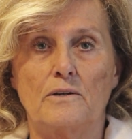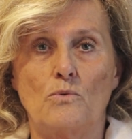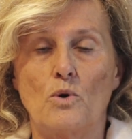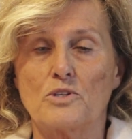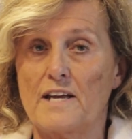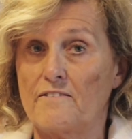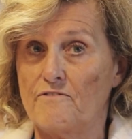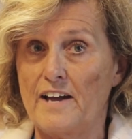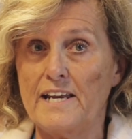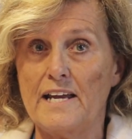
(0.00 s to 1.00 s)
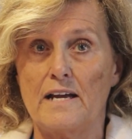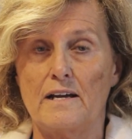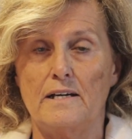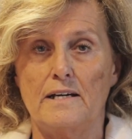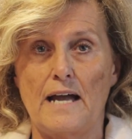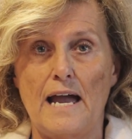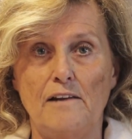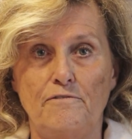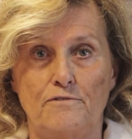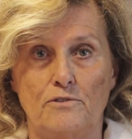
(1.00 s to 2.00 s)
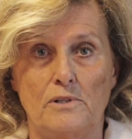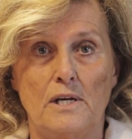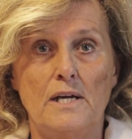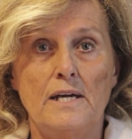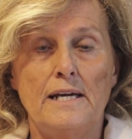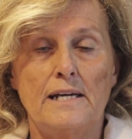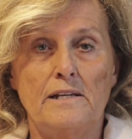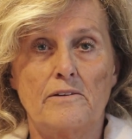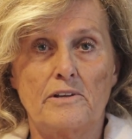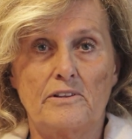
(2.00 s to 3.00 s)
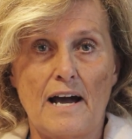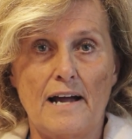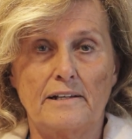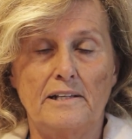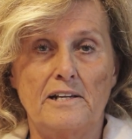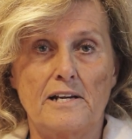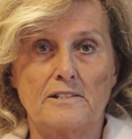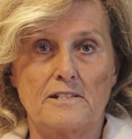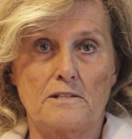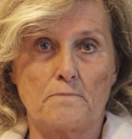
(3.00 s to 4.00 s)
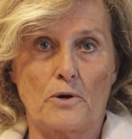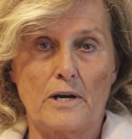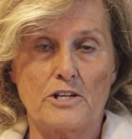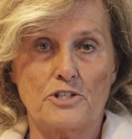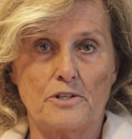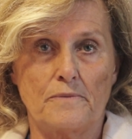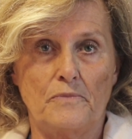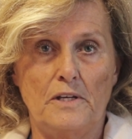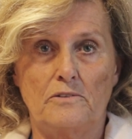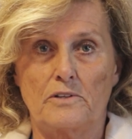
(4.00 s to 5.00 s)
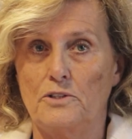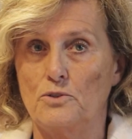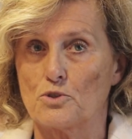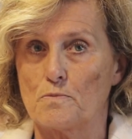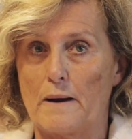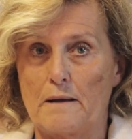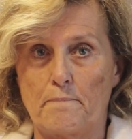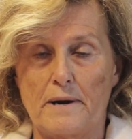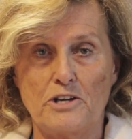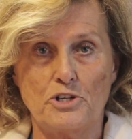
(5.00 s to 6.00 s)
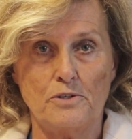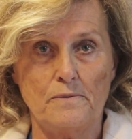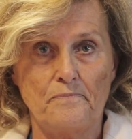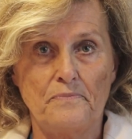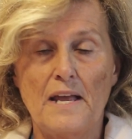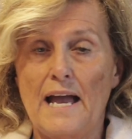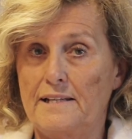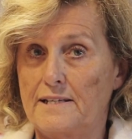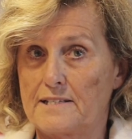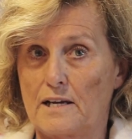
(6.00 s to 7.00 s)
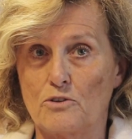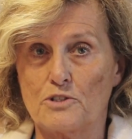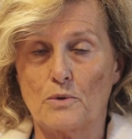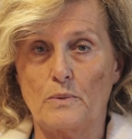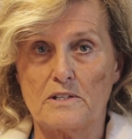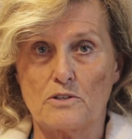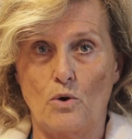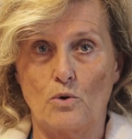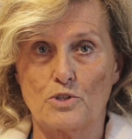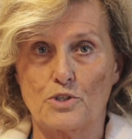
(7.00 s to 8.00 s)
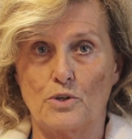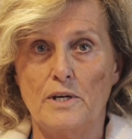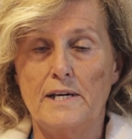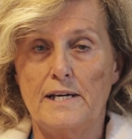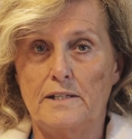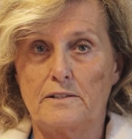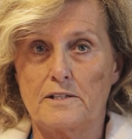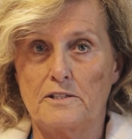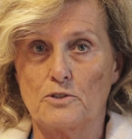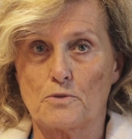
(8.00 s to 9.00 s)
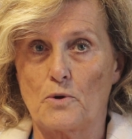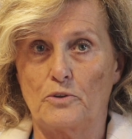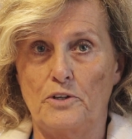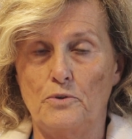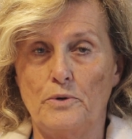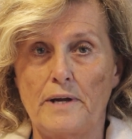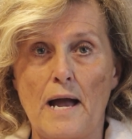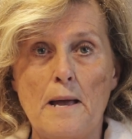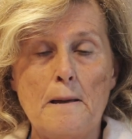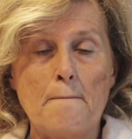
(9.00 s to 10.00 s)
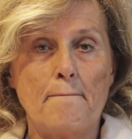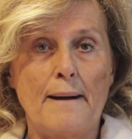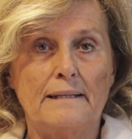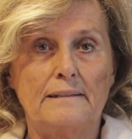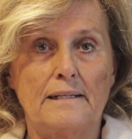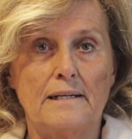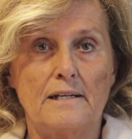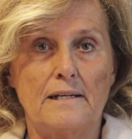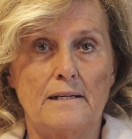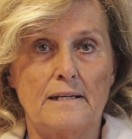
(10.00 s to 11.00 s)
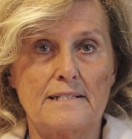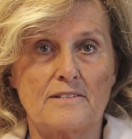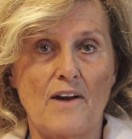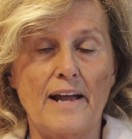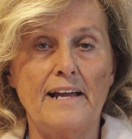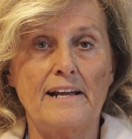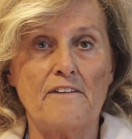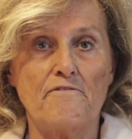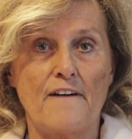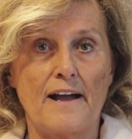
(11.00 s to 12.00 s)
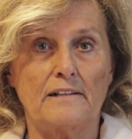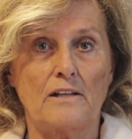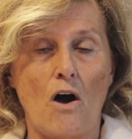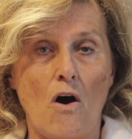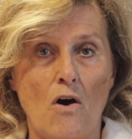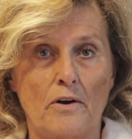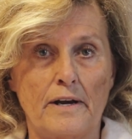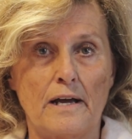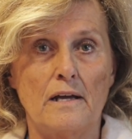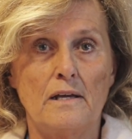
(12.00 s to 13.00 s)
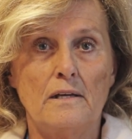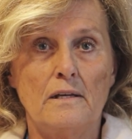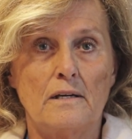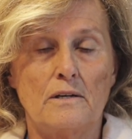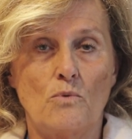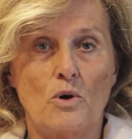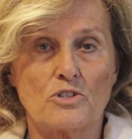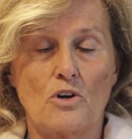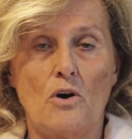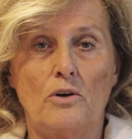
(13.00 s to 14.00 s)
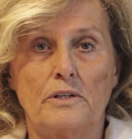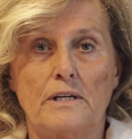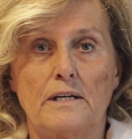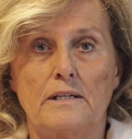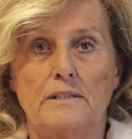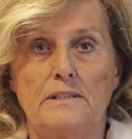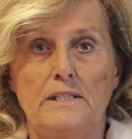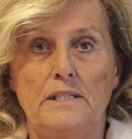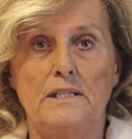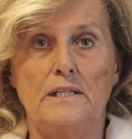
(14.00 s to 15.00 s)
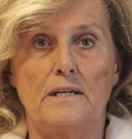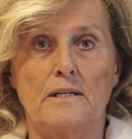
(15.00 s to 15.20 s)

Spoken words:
was very helpful in retarding renal disease progression. It reduced blood pressure, and as a consequence also it reduced proteinuria, but a striking effect was on the